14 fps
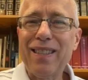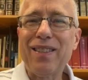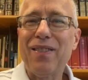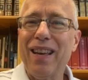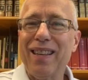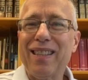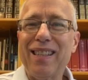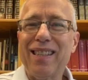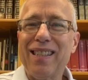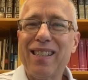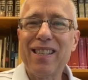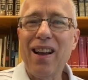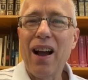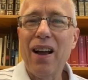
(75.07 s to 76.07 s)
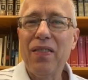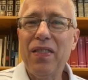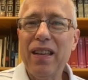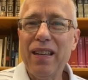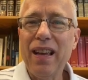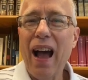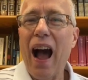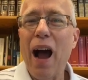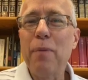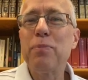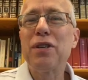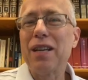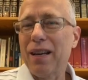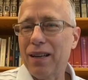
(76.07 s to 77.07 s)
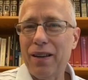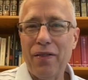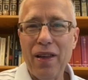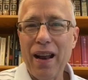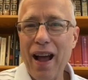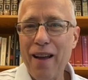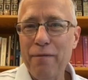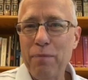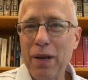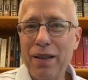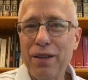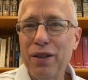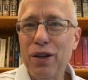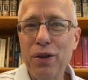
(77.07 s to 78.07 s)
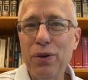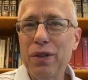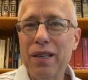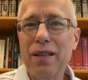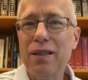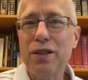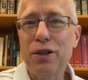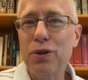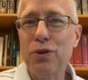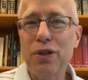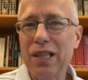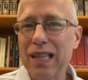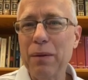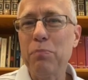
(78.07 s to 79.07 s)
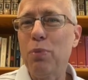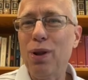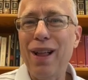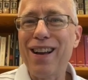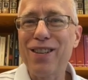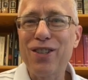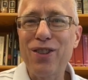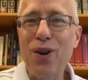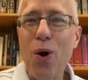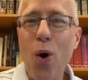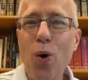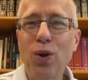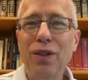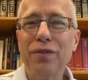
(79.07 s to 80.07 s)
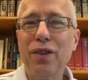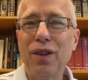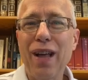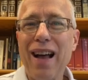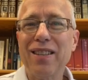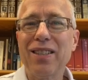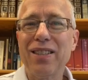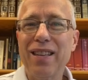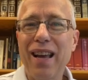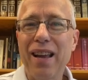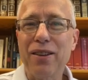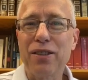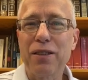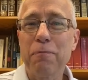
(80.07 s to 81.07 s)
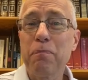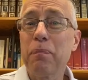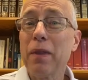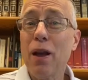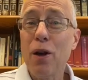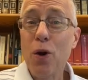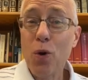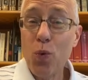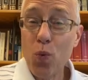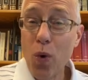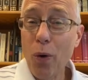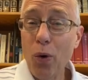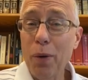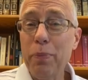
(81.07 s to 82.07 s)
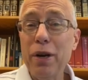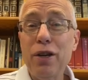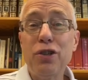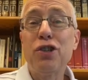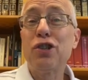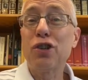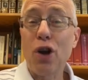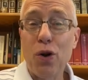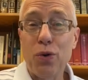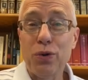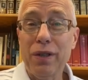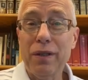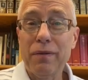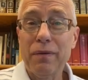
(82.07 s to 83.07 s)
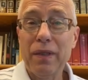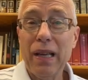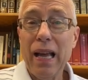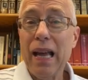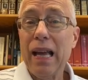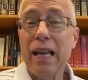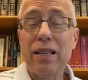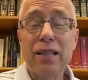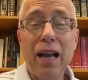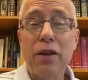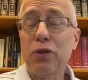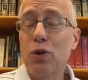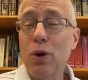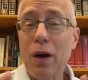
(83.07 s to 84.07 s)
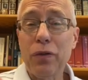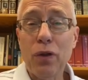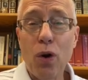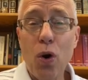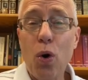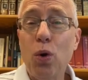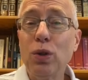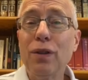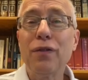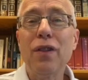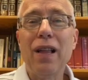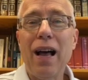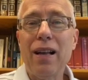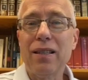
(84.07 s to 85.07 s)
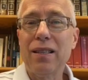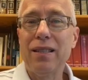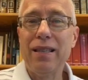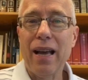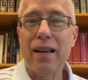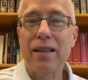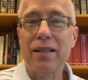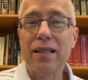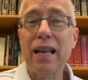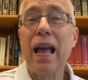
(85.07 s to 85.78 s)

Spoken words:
this inside the object that I've been using to symbolize the whole of the last days. What we're being shown is that throughout the whole of the last days,